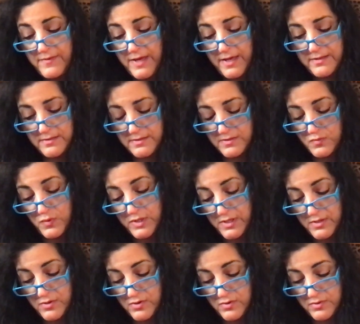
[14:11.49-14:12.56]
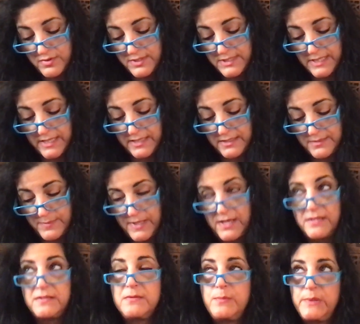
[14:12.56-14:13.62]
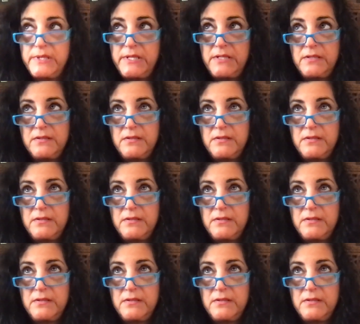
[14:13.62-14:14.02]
has this one on her site, possibly.